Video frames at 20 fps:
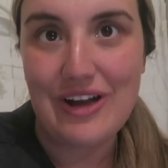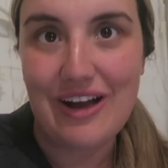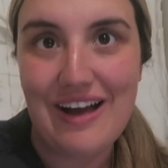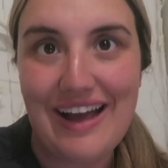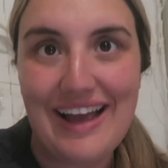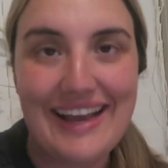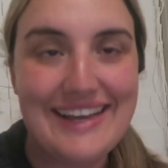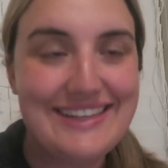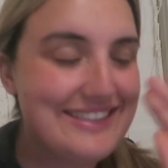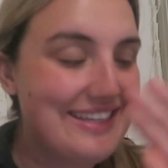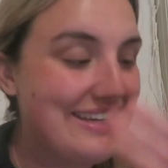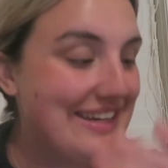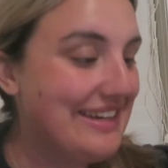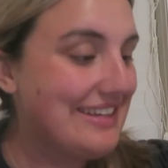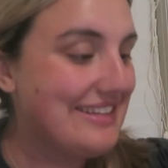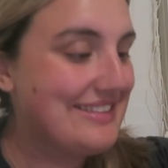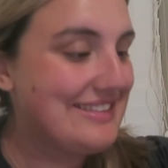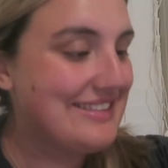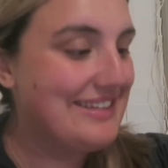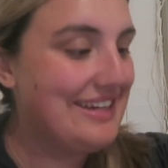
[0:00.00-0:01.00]
Guys, it
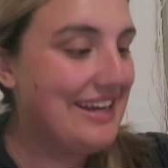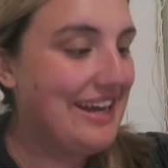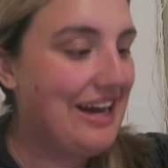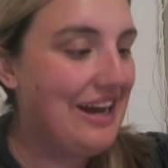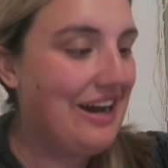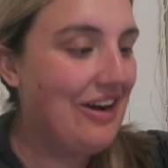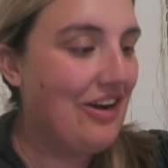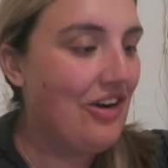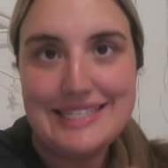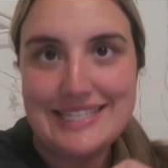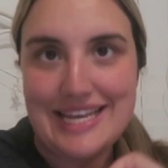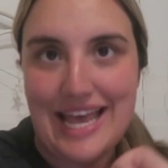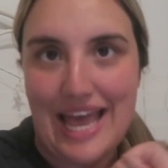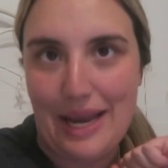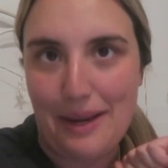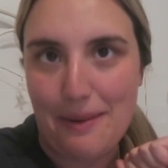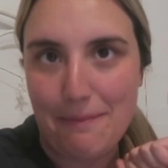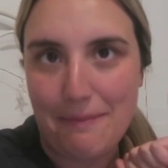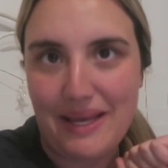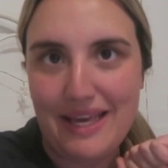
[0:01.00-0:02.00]
is now
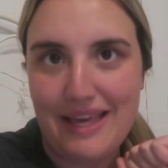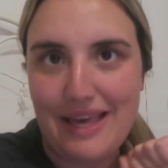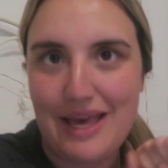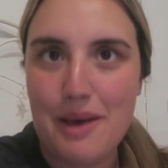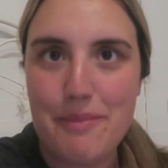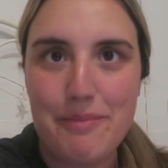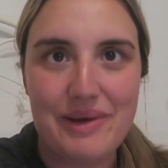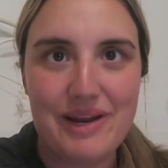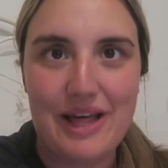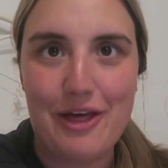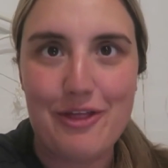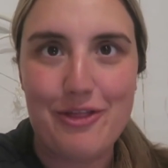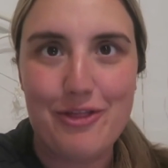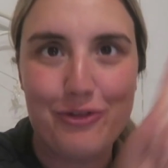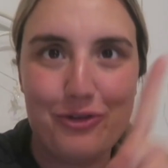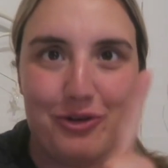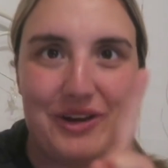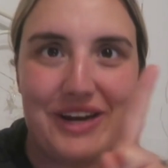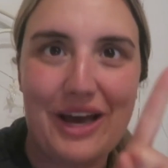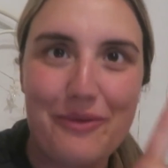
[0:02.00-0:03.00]
10 p.m. and I
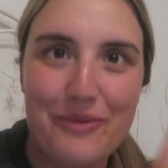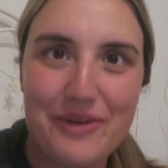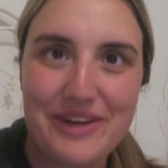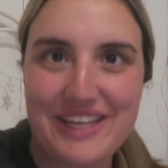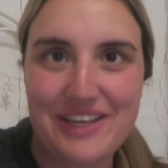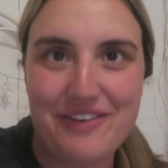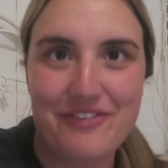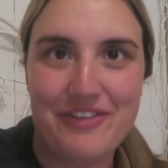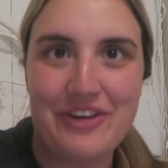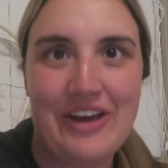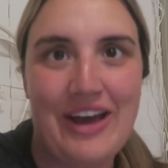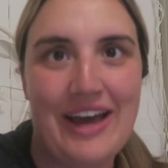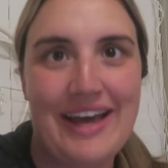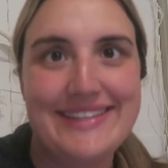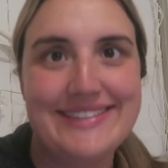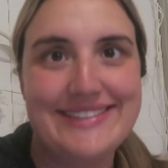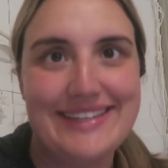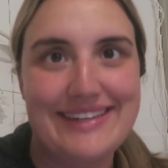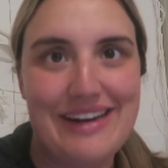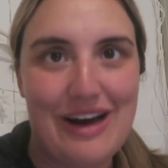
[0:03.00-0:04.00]
thought I would give you
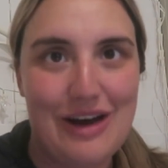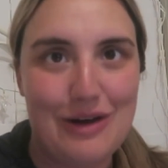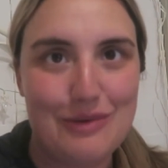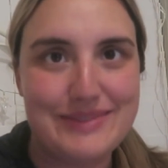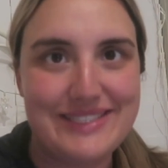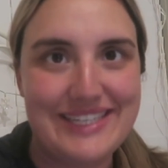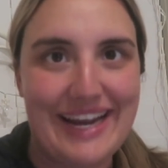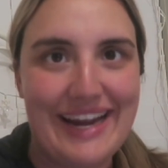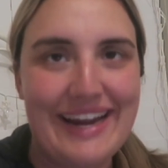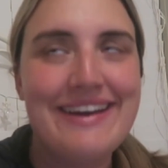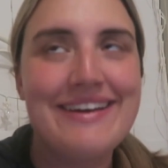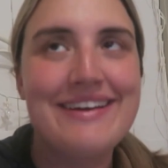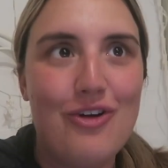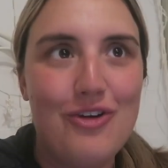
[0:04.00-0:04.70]
guys an update.